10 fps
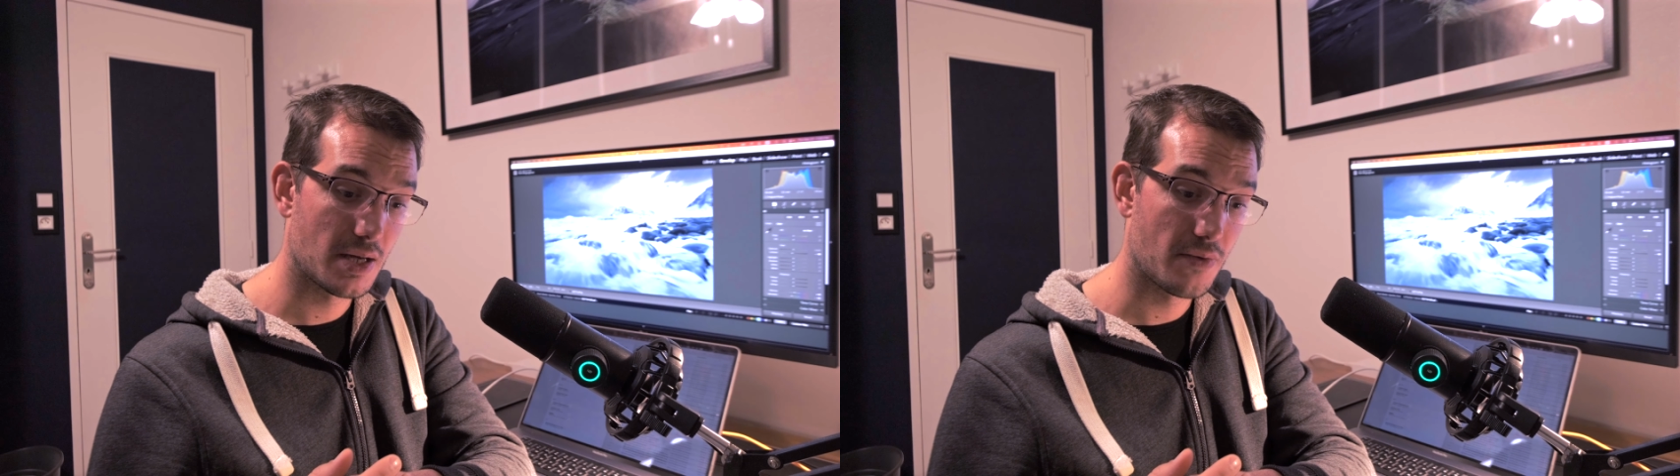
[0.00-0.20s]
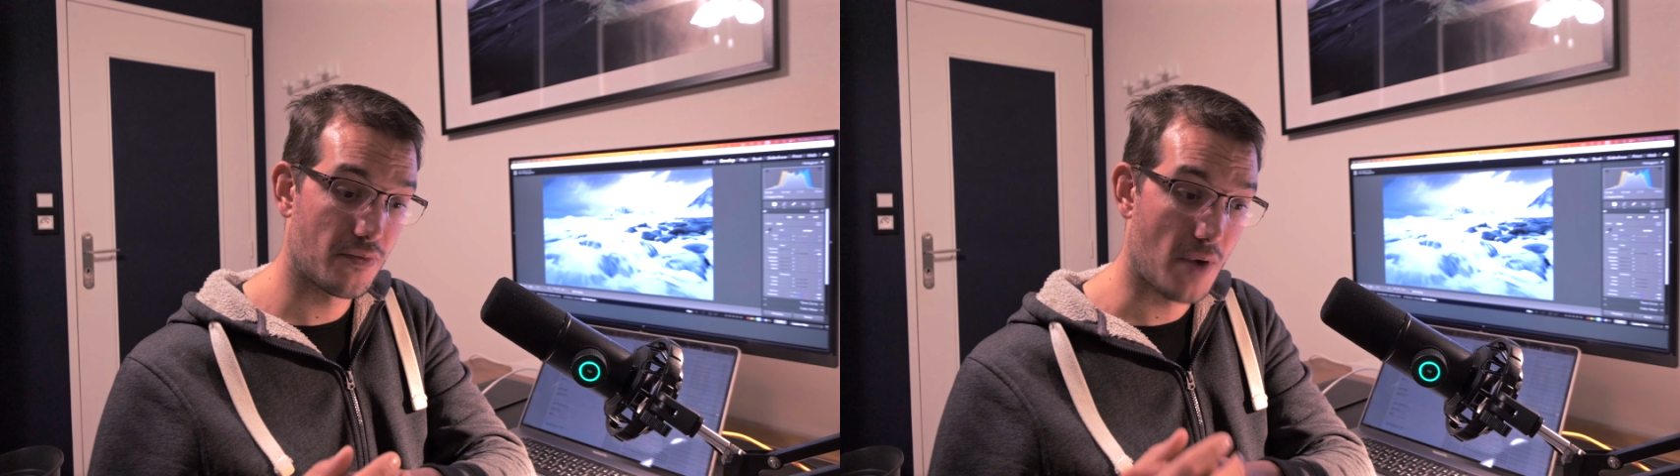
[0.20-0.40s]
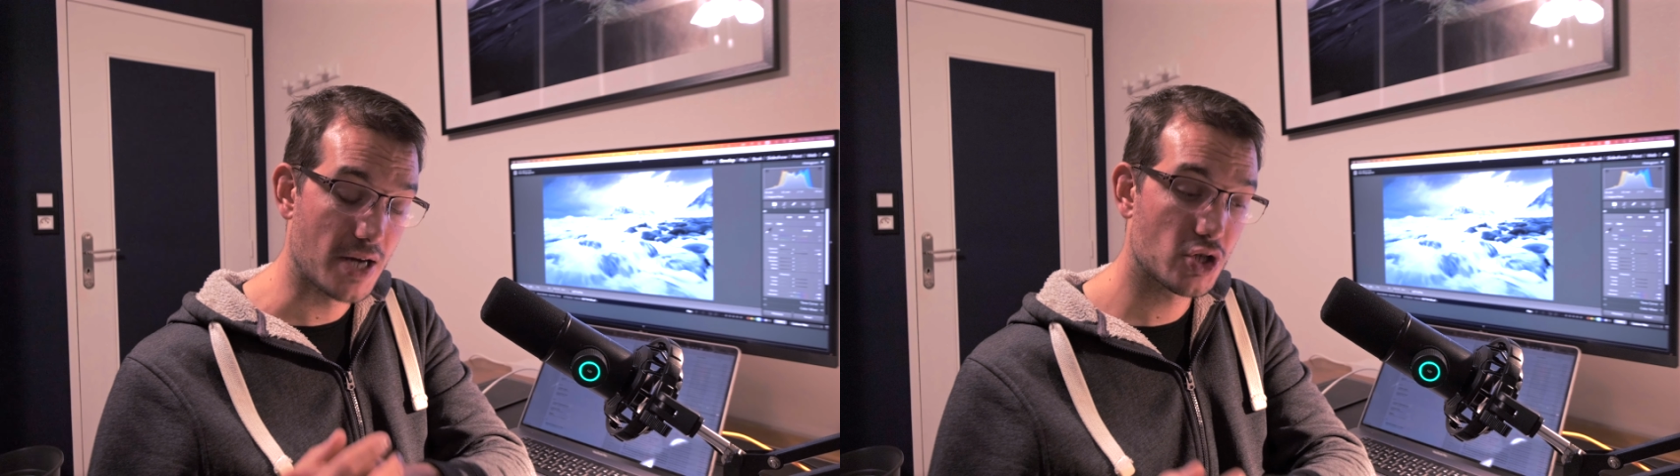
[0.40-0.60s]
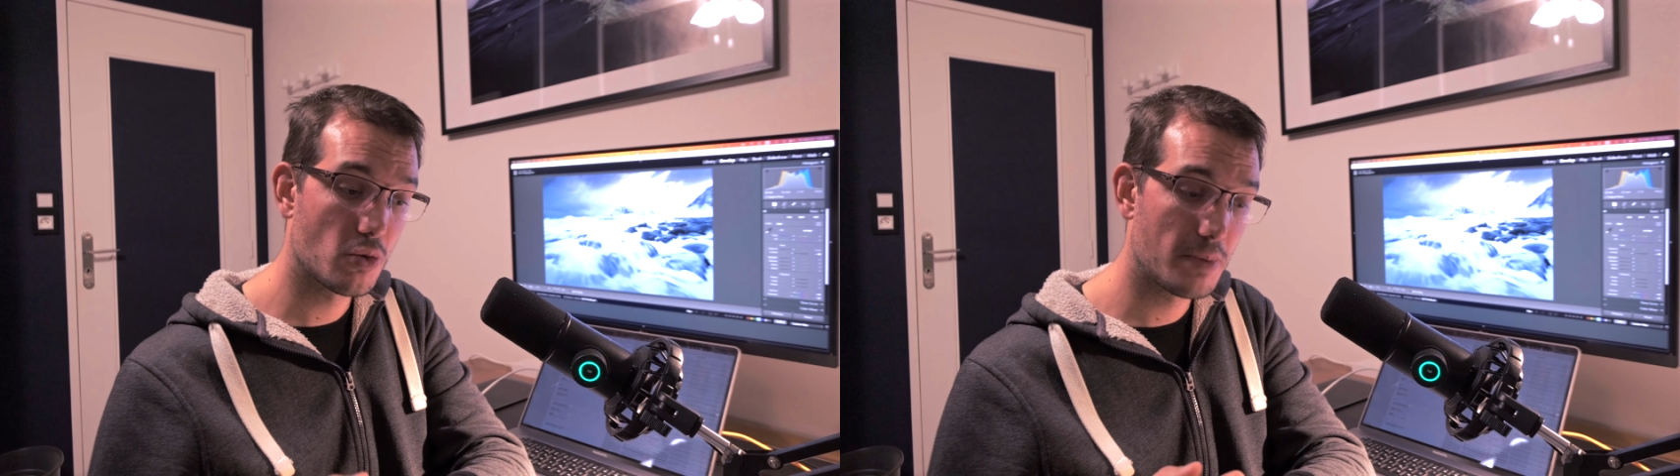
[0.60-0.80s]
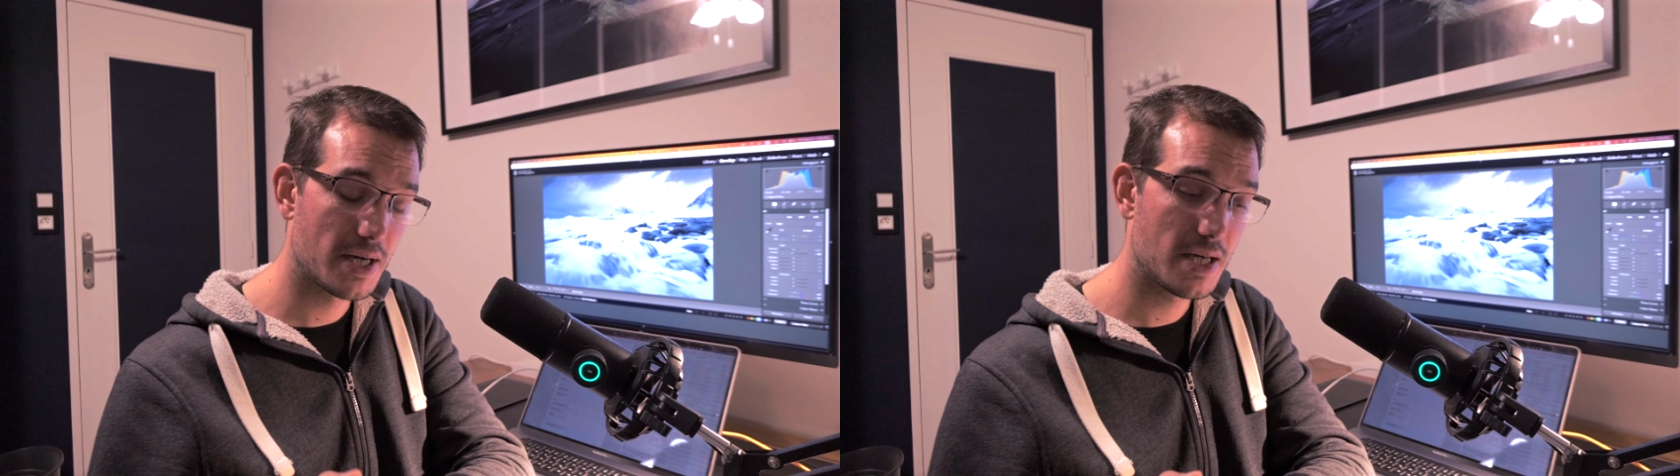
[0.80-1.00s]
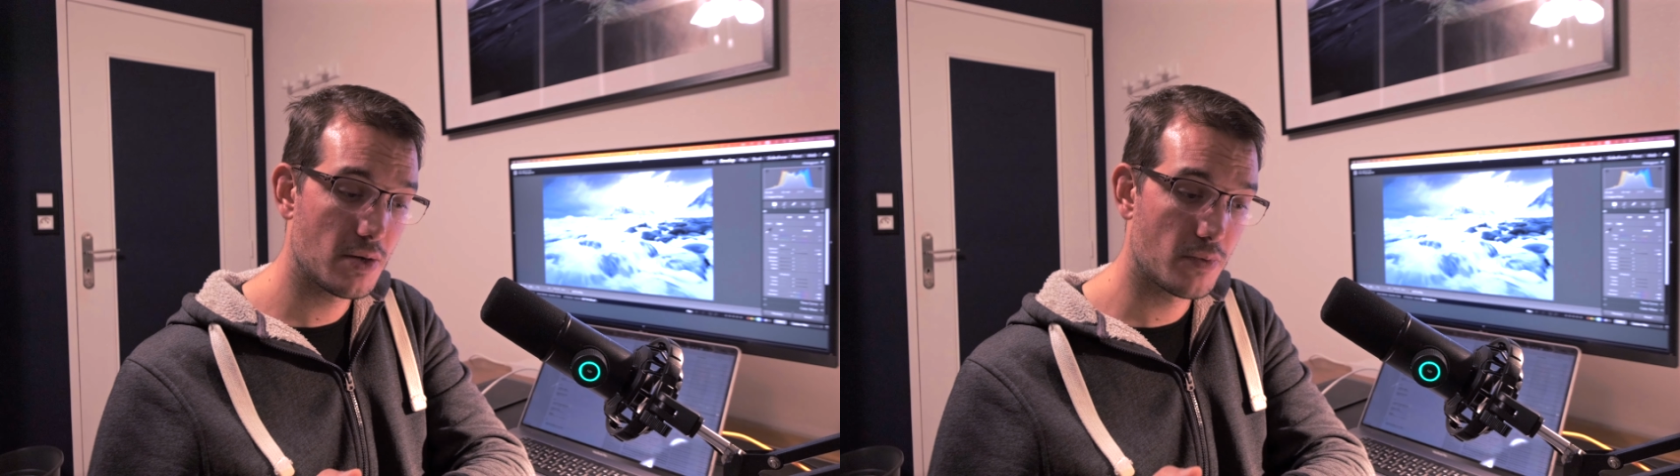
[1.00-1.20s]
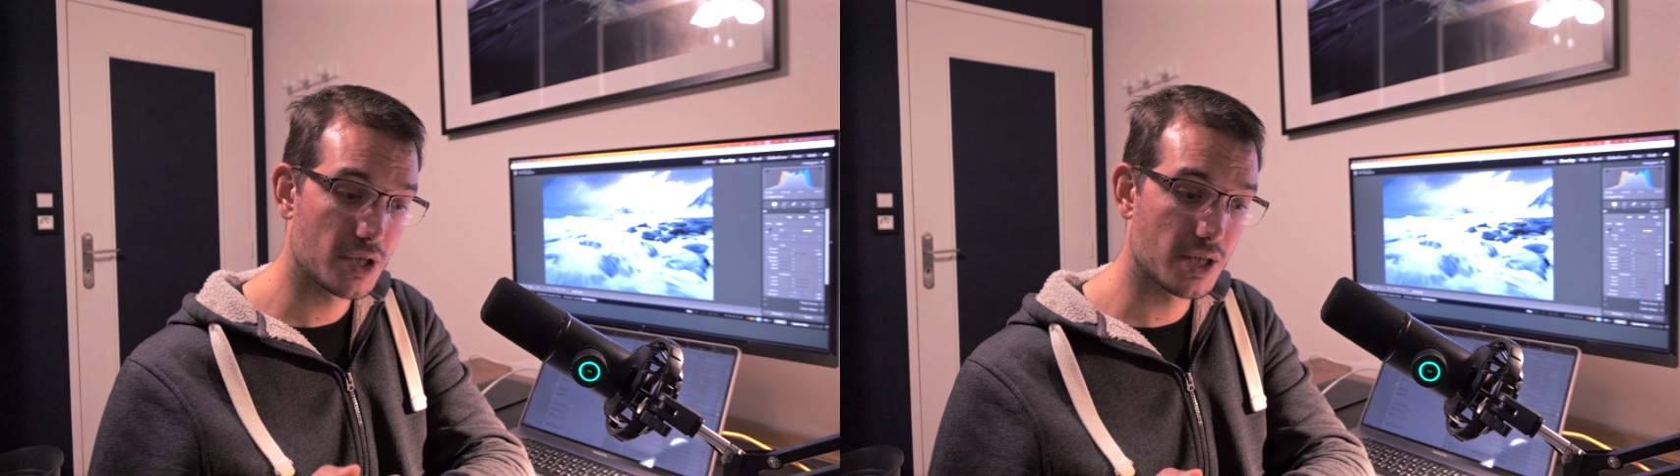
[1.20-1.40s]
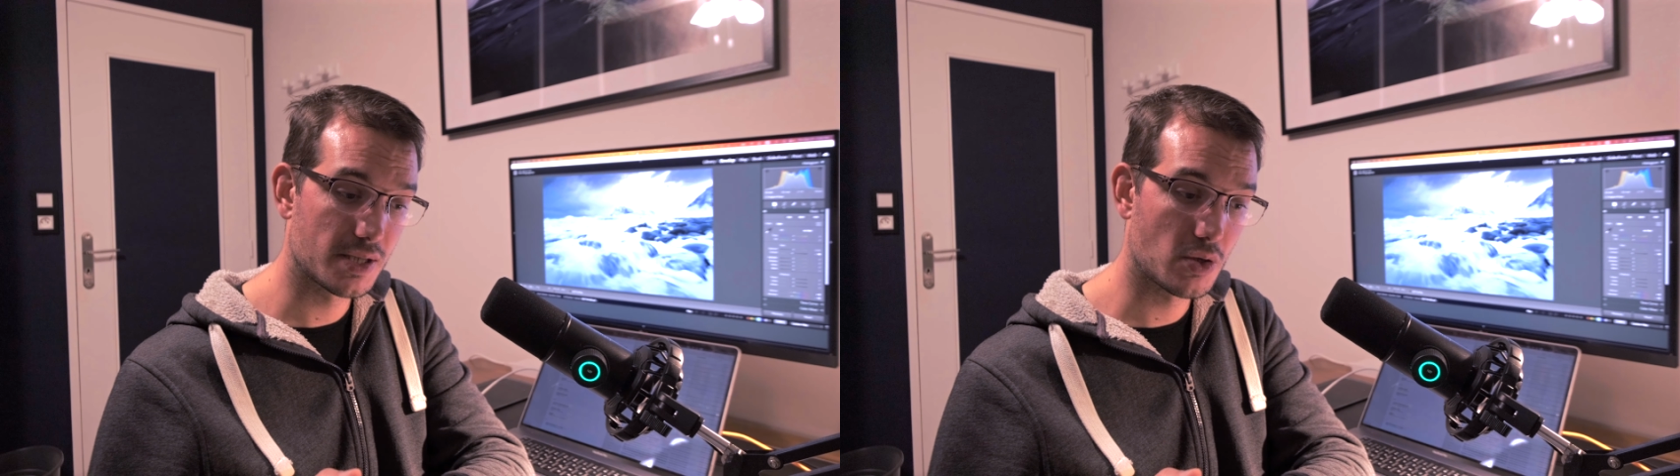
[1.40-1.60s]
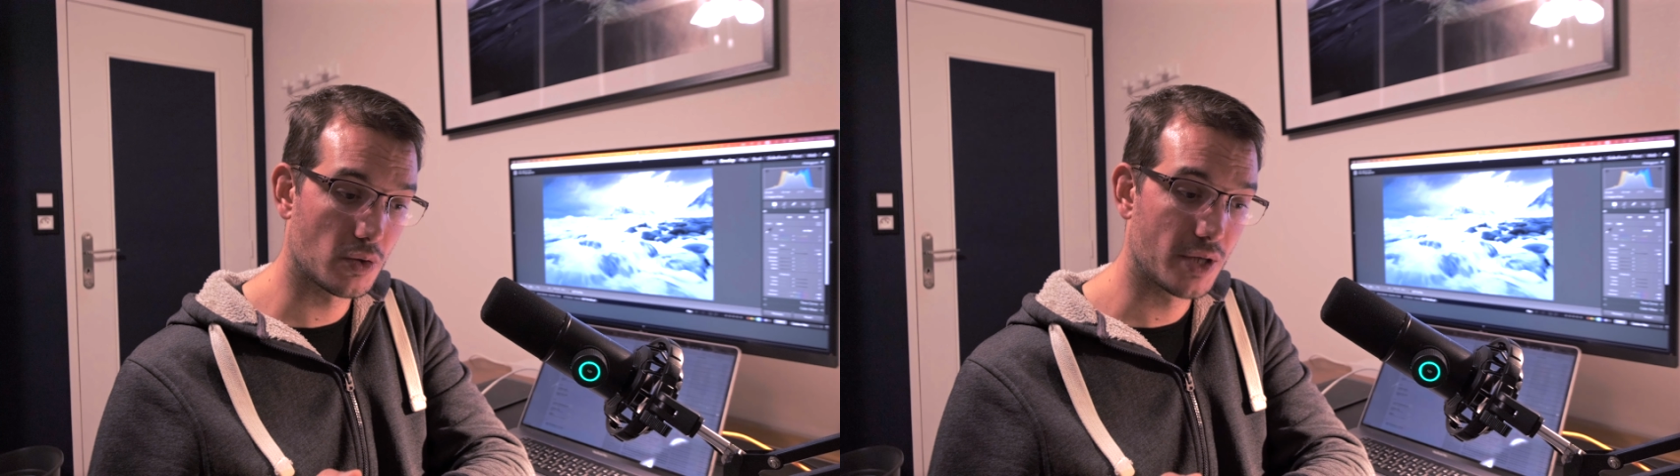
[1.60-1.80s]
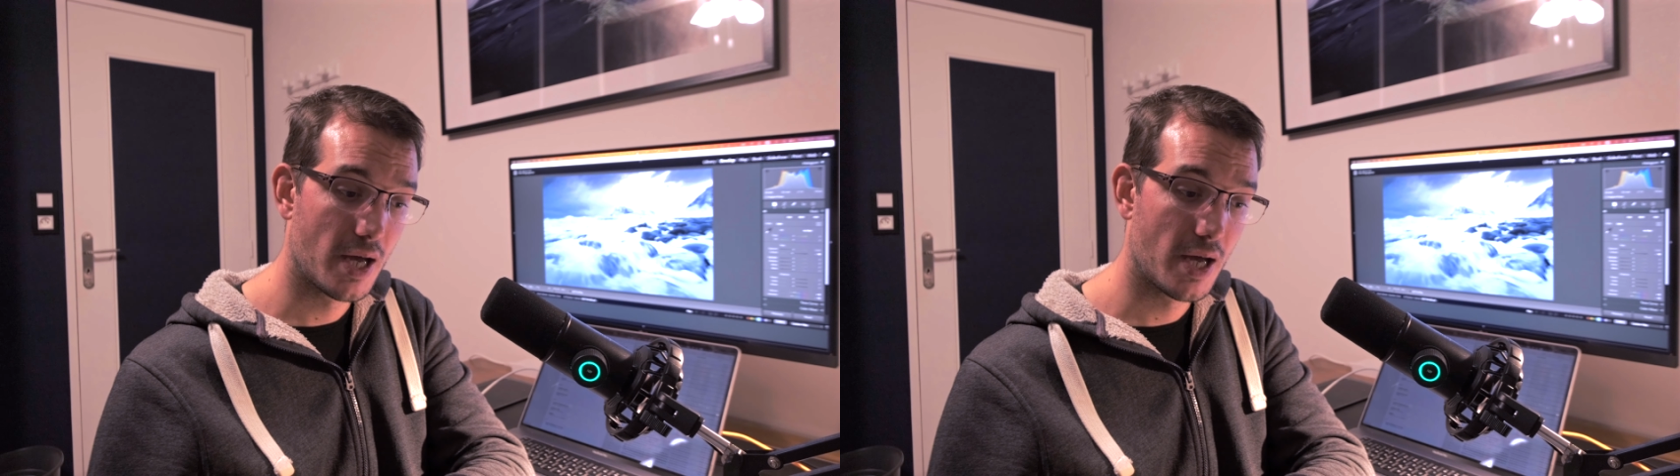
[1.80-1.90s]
French company, which is called